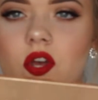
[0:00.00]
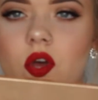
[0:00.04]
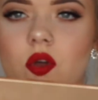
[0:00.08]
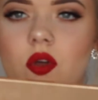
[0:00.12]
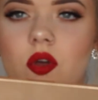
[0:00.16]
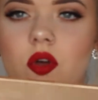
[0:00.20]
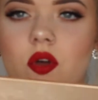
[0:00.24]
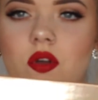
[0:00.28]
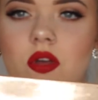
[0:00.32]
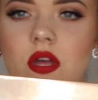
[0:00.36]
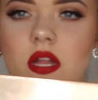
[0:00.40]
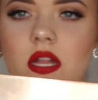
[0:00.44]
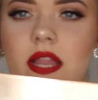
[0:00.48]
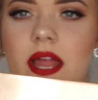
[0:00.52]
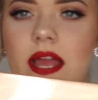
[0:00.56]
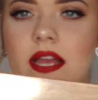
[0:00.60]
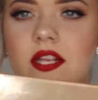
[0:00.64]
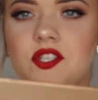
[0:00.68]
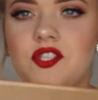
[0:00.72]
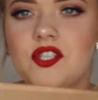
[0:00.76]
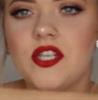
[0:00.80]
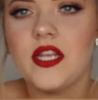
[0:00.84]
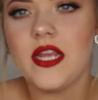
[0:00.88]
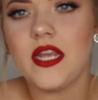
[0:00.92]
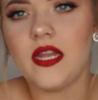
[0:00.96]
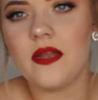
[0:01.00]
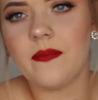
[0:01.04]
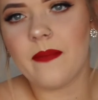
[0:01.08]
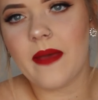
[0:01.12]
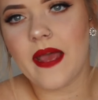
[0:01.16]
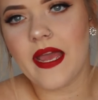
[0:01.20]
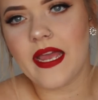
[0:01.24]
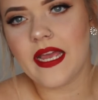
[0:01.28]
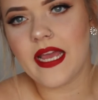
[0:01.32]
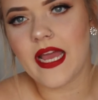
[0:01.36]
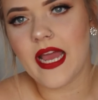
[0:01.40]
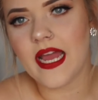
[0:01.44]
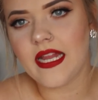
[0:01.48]
Koko collection
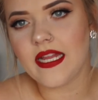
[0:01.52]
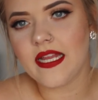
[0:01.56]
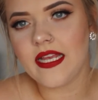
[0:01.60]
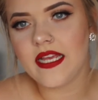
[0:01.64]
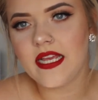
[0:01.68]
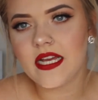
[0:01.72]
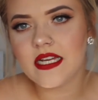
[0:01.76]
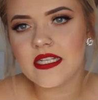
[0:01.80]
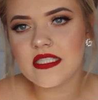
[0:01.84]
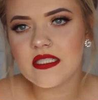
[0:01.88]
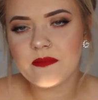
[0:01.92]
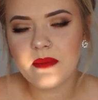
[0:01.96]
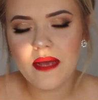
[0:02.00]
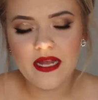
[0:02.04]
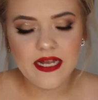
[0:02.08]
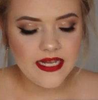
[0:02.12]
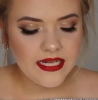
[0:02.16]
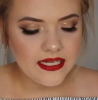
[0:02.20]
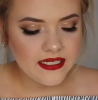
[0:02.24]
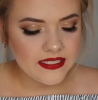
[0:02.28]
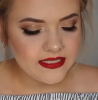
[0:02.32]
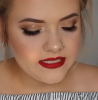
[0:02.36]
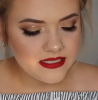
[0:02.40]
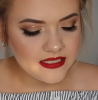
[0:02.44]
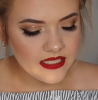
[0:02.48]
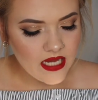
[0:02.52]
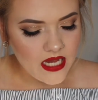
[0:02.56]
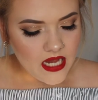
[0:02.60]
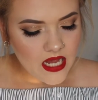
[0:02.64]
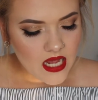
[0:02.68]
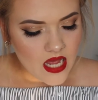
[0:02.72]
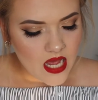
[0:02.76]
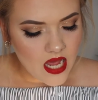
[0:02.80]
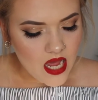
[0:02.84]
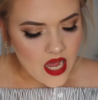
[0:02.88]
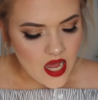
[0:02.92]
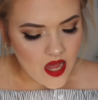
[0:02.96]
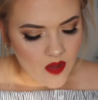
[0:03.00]
by Kylie Cosmetics,
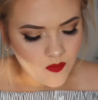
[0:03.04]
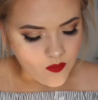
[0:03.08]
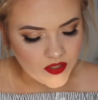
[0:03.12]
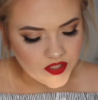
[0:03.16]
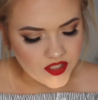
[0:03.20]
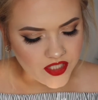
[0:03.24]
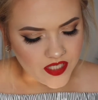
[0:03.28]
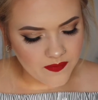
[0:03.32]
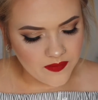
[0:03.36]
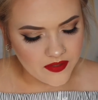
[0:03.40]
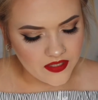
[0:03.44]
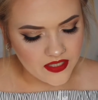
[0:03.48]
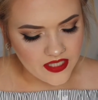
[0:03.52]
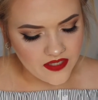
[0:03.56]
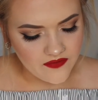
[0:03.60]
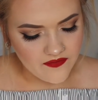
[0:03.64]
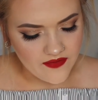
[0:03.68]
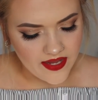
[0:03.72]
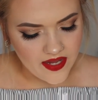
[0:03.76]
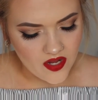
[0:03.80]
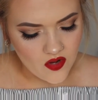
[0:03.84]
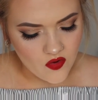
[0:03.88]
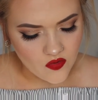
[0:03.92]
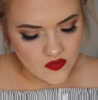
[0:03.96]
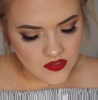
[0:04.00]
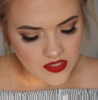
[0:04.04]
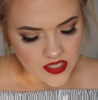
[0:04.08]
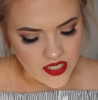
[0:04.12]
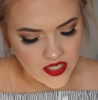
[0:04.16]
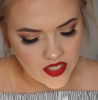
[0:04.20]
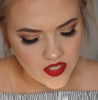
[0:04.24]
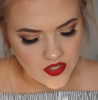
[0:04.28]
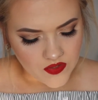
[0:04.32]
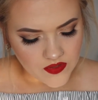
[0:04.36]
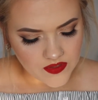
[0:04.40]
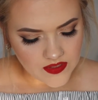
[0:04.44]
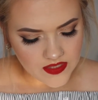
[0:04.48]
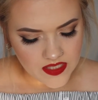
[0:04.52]
which I believe I only
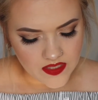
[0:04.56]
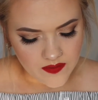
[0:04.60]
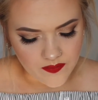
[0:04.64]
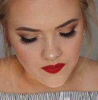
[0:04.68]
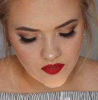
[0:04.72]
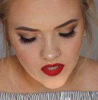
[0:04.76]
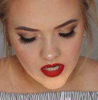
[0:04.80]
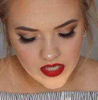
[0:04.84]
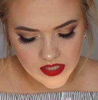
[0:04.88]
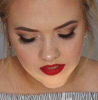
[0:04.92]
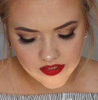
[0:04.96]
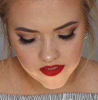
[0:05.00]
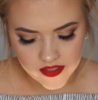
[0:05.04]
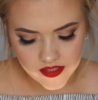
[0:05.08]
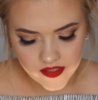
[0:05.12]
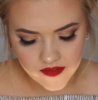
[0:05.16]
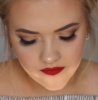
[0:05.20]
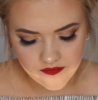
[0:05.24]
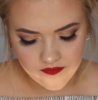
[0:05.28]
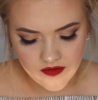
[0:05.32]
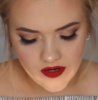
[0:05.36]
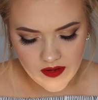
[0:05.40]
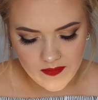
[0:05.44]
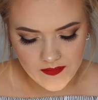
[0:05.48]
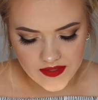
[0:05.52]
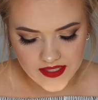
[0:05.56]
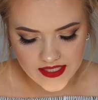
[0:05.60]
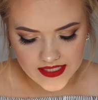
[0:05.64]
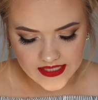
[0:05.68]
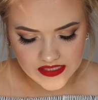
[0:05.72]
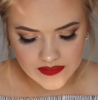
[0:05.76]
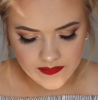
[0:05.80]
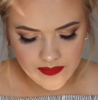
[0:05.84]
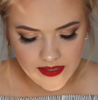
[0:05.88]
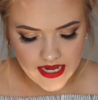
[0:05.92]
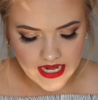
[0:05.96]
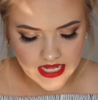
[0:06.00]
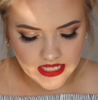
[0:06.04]
used the bronzer from this
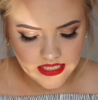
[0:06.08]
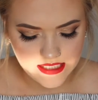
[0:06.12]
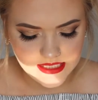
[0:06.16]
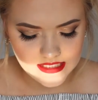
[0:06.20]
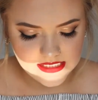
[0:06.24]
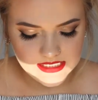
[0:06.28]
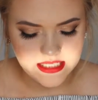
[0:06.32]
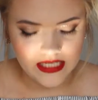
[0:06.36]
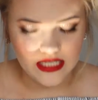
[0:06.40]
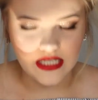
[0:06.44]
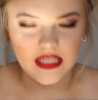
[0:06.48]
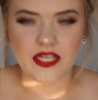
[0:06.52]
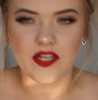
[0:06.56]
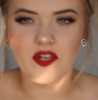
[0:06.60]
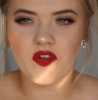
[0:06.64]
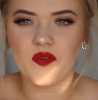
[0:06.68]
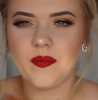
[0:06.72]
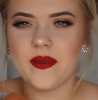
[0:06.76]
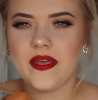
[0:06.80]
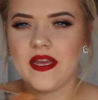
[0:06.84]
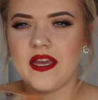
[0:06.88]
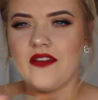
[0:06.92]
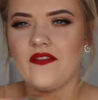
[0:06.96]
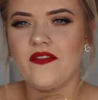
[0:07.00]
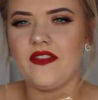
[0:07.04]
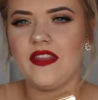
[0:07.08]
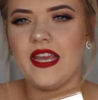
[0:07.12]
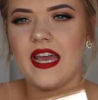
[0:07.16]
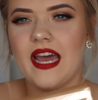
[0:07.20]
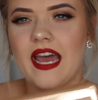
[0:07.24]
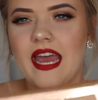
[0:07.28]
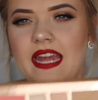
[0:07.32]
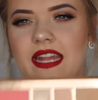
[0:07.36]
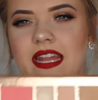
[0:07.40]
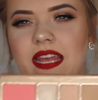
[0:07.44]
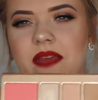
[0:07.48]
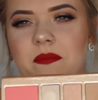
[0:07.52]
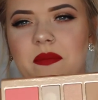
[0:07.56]
palette and a little bit of the
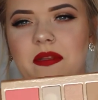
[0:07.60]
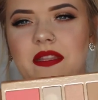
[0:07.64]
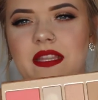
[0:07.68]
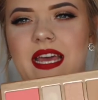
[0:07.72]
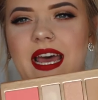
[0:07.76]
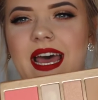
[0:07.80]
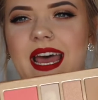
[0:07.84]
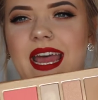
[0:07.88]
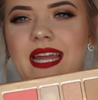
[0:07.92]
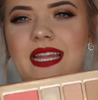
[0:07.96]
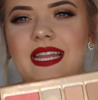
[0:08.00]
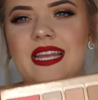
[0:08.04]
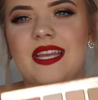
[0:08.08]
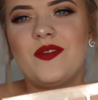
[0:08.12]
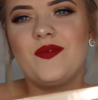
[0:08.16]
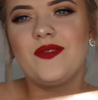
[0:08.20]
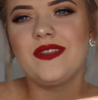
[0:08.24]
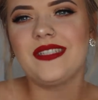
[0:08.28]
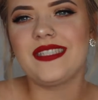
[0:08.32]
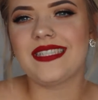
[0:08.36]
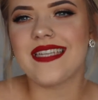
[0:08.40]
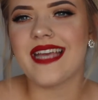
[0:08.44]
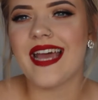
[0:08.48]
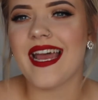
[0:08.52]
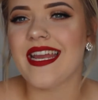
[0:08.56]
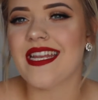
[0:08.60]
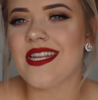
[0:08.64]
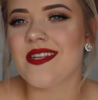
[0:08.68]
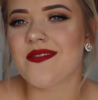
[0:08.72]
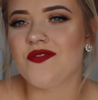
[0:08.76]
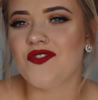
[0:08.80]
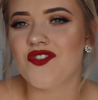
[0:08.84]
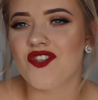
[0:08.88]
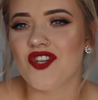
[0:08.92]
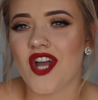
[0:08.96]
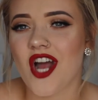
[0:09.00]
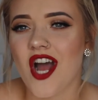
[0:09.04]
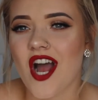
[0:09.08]
highlight, but the highlight was kind of
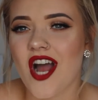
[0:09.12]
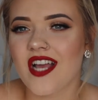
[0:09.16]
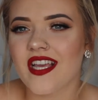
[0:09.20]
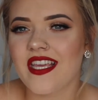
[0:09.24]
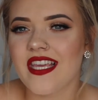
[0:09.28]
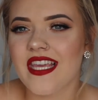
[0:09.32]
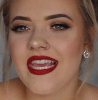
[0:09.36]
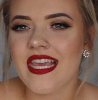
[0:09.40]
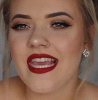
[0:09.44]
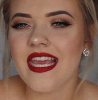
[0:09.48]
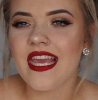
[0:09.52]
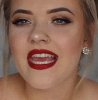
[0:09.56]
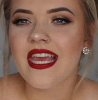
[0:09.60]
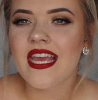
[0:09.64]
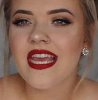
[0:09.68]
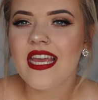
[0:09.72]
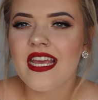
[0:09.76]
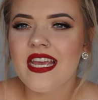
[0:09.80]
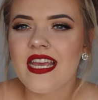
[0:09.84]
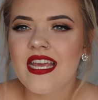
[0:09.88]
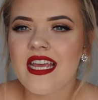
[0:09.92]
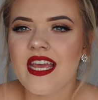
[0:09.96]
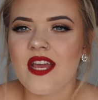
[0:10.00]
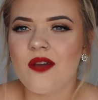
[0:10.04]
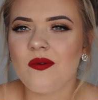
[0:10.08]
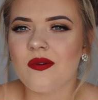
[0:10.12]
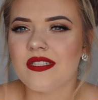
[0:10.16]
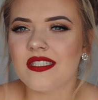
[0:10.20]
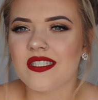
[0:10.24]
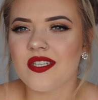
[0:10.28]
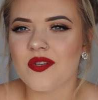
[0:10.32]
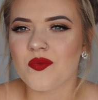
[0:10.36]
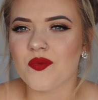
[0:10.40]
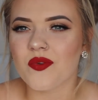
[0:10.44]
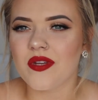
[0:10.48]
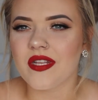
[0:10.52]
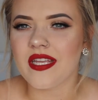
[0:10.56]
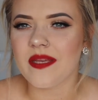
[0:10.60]
chalky. It
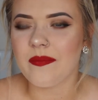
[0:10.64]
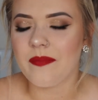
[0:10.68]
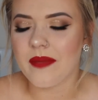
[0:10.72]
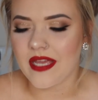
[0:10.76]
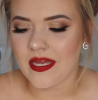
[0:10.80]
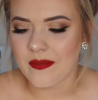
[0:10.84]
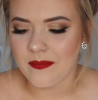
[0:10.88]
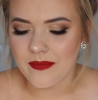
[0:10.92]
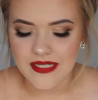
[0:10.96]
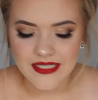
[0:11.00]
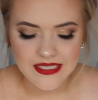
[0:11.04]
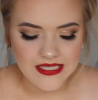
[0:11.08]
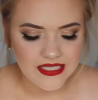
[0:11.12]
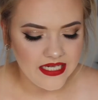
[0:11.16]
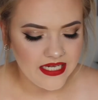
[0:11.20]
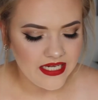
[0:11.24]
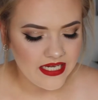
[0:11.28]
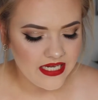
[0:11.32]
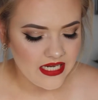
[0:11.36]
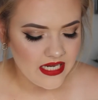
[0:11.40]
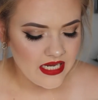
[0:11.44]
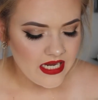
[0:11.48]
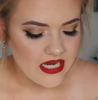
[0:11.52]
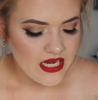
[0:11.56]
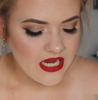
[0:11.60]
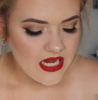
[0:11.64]
wasn't really pigmented.